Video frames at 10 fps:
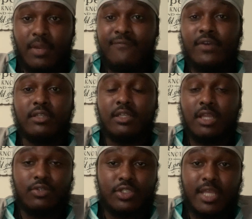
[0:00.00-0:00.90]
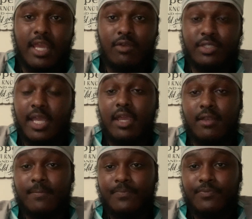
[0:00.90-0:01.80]
When they found out, they were scared, was scared
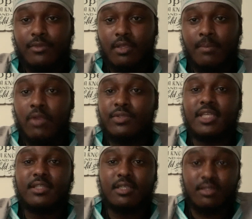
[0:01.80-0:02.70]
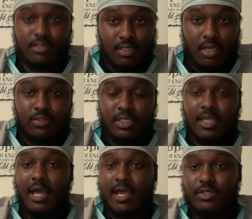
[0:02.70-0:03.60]
it was sent to, to, you know to
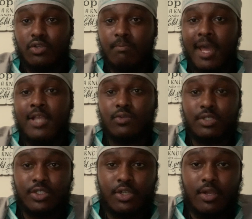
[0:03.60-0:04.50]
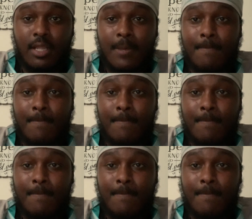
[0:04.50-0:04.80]
guide Tobias on his journey.